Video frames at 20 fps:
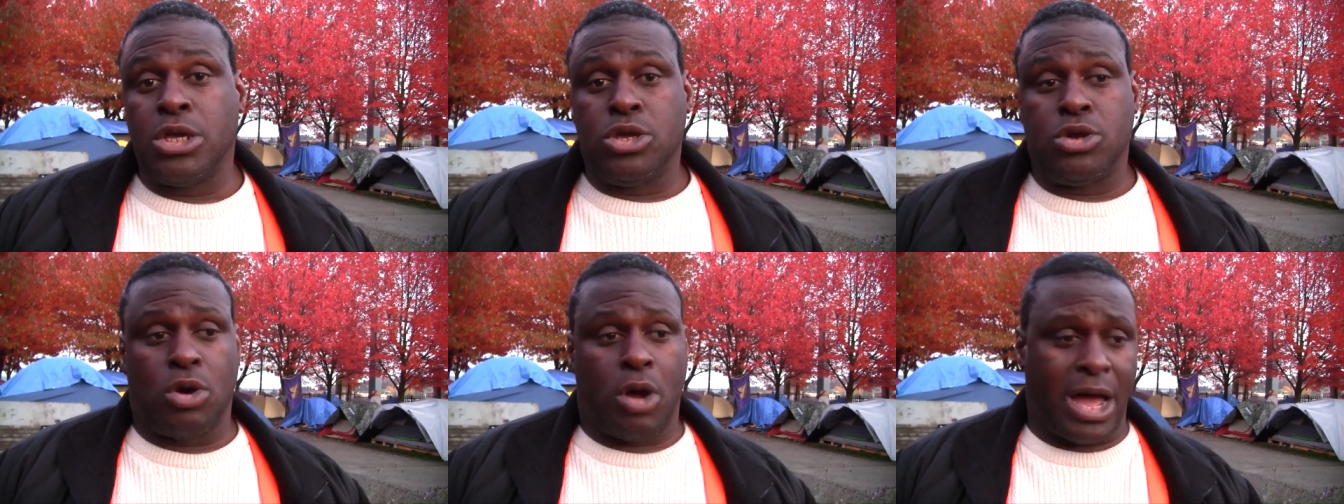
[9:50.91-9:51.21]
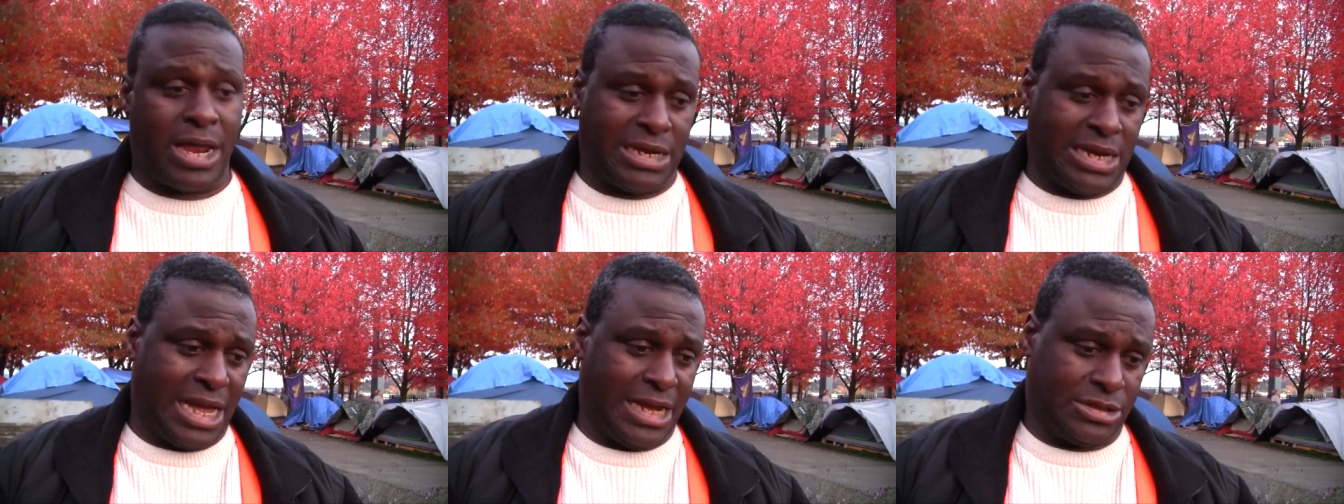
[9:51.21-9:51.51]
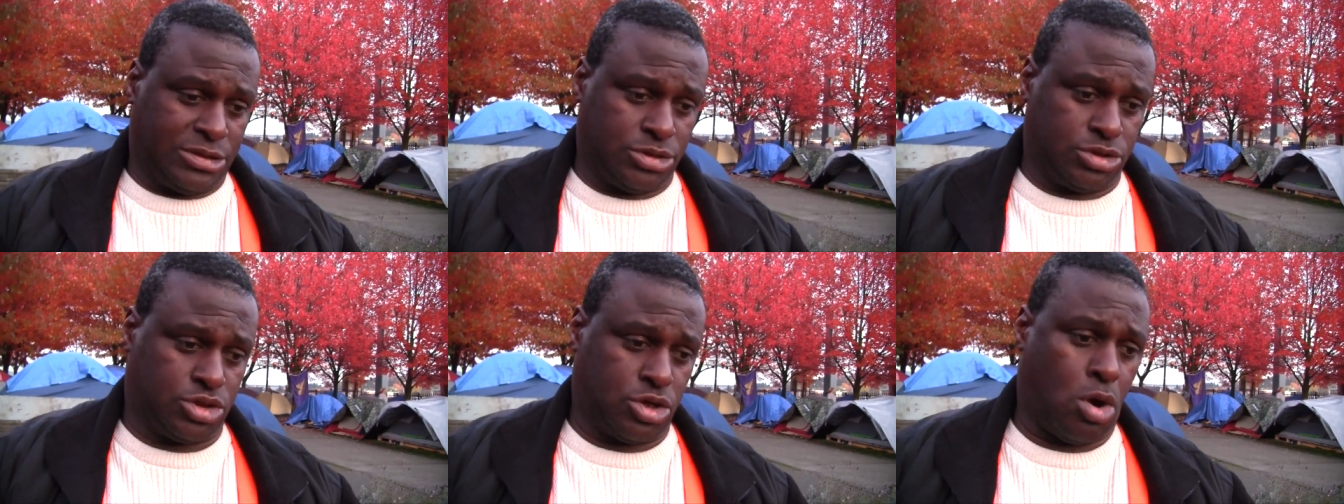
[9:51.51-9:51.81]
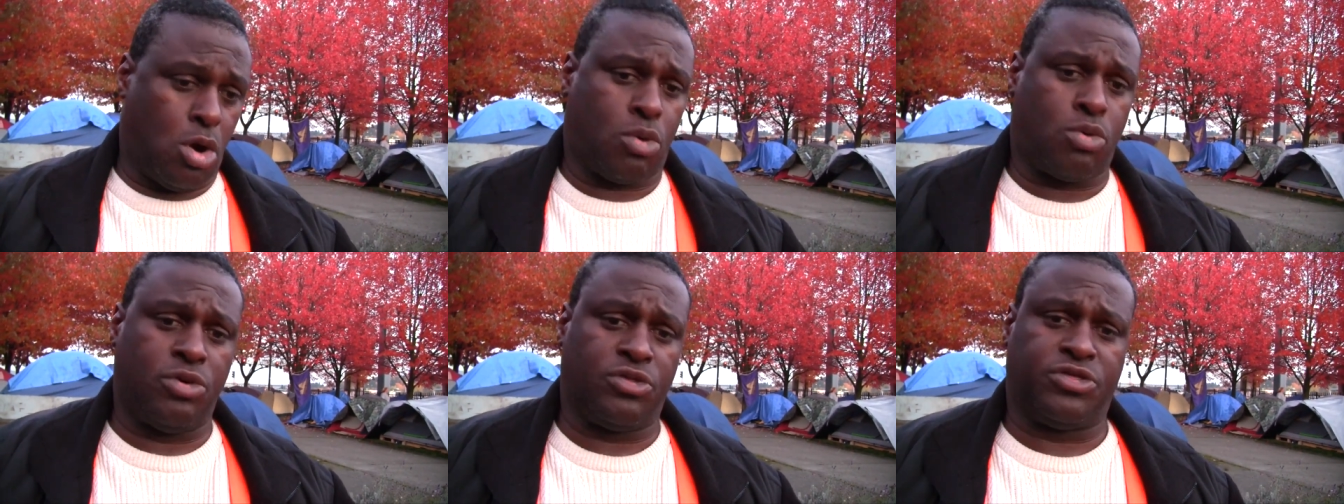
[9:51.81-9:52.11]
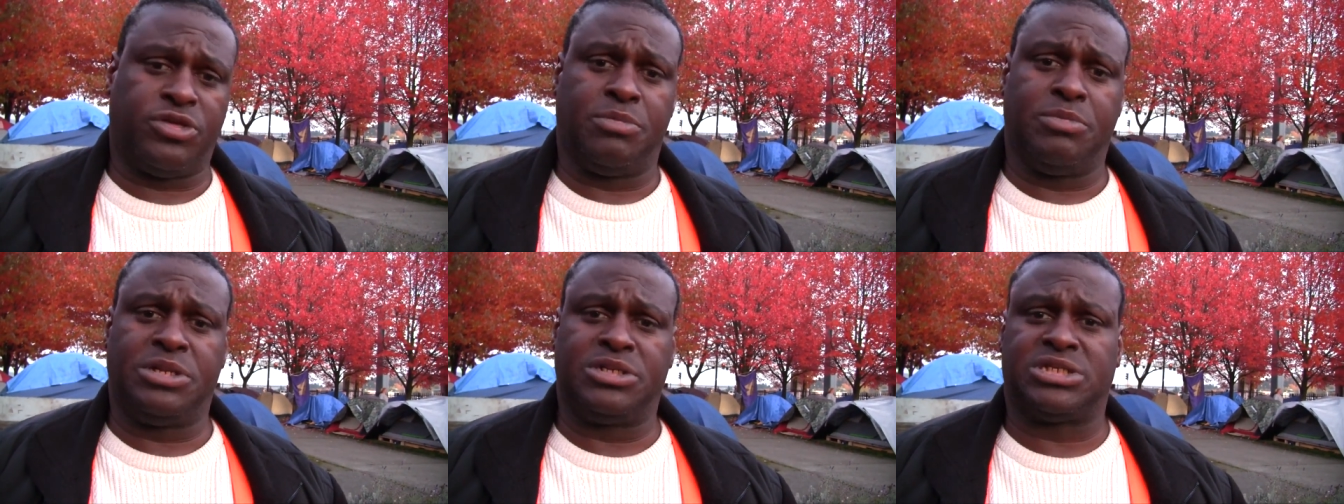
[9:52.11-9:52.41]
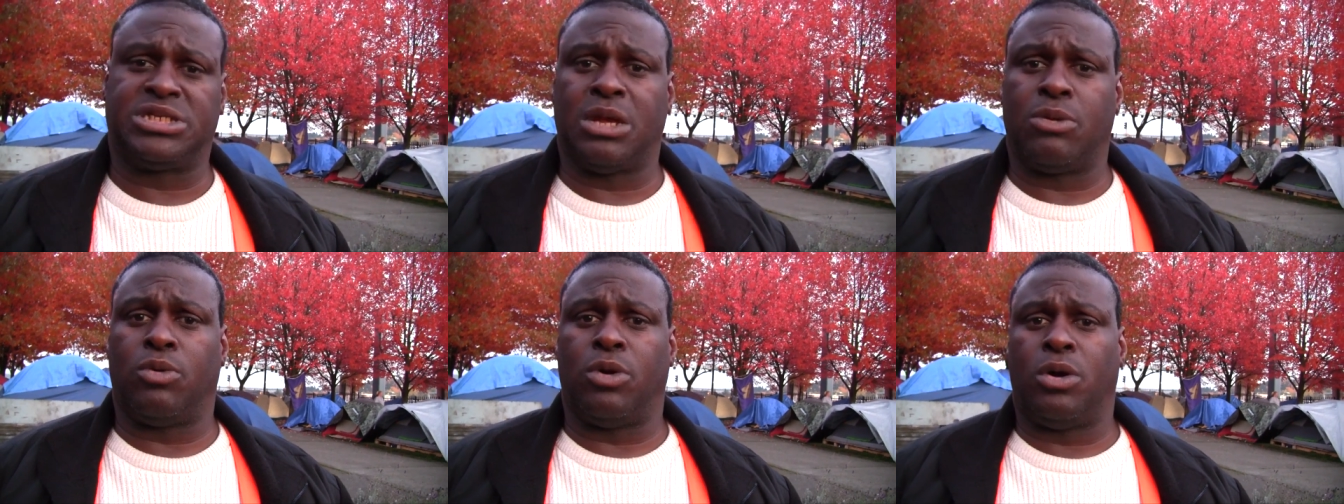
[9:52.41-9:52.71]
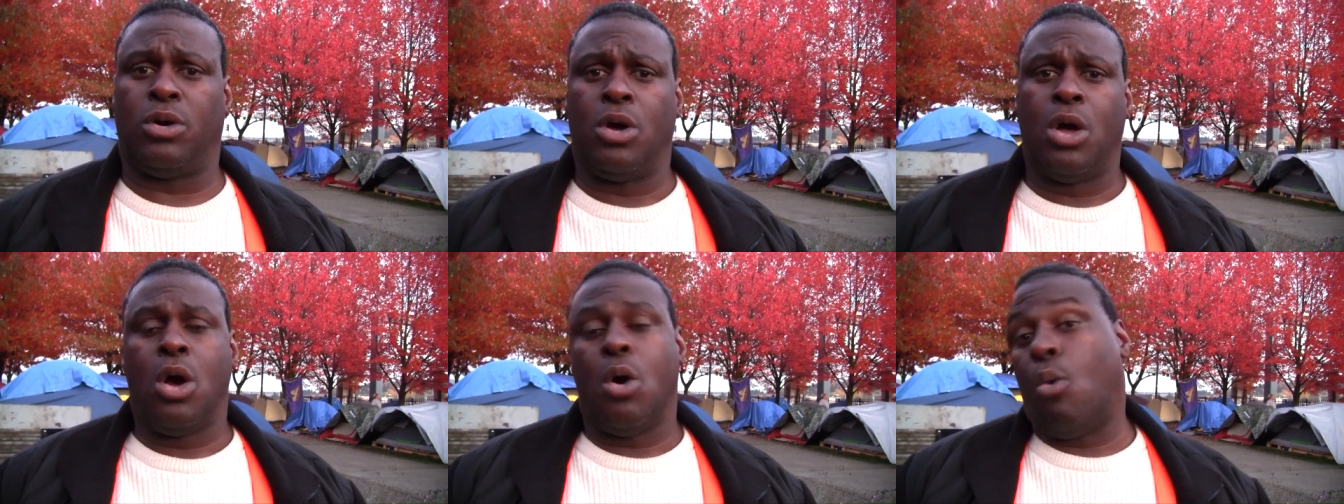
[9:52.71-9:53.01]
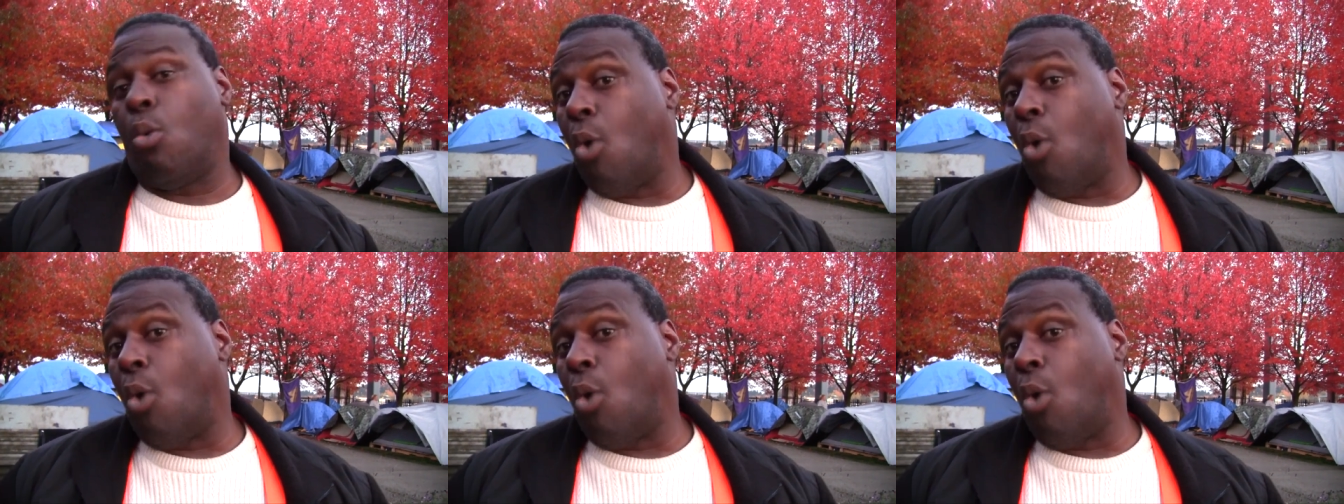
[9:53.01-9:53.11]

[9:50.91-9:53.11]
you know, I'd like to talk with them and say, well,